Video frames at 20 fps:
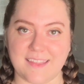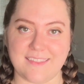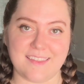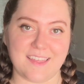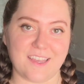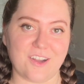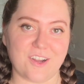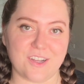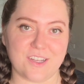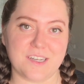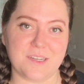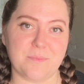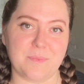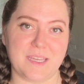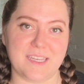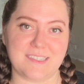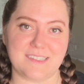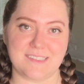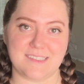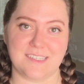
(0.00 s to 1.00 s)
and they are going to
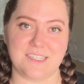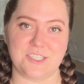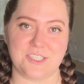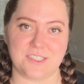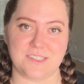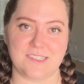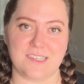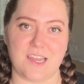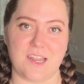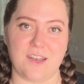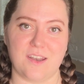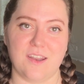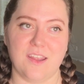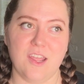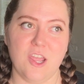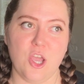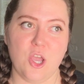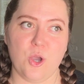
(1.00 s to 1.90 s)
make decisions on